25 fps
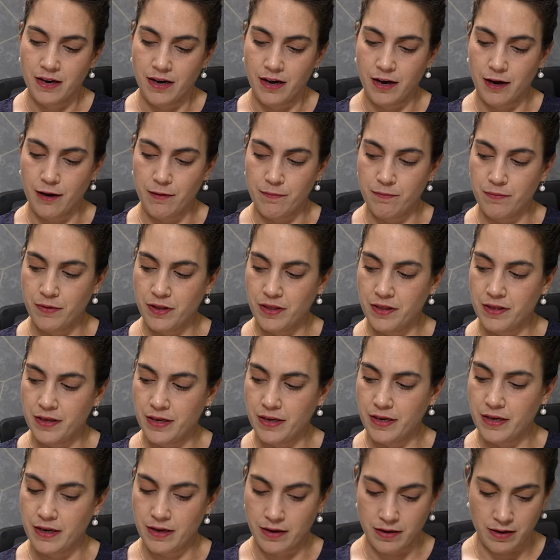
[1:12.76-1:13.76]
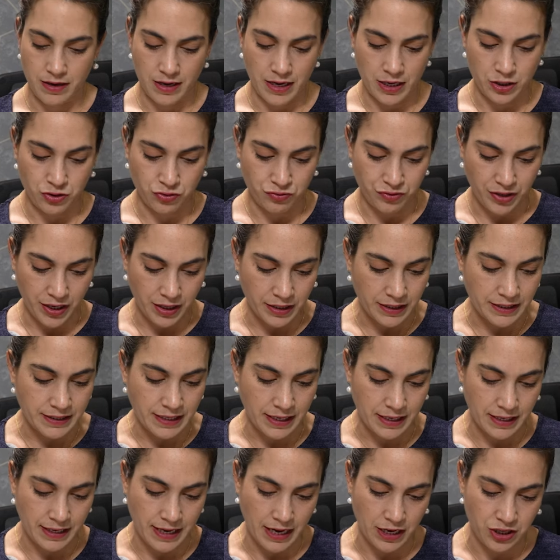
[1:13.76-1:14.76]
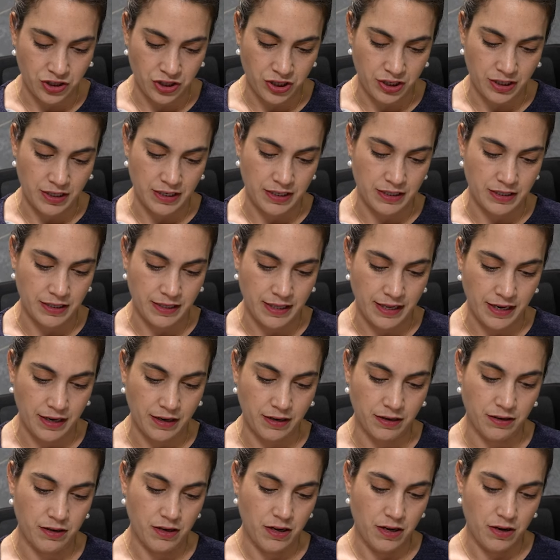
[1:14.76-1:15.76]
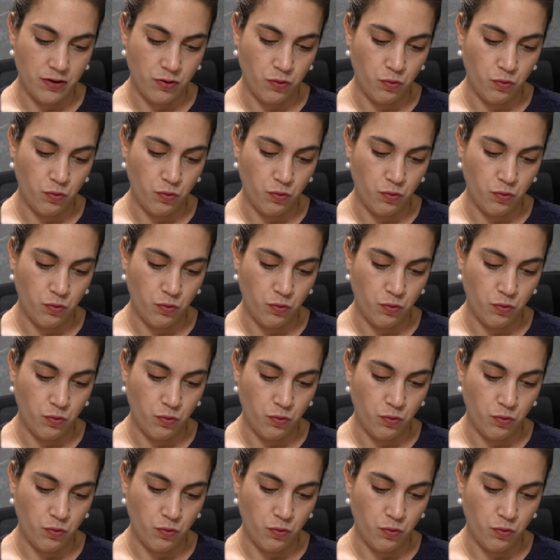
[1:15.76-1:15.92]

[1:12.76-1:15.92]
The Israeli delegation is there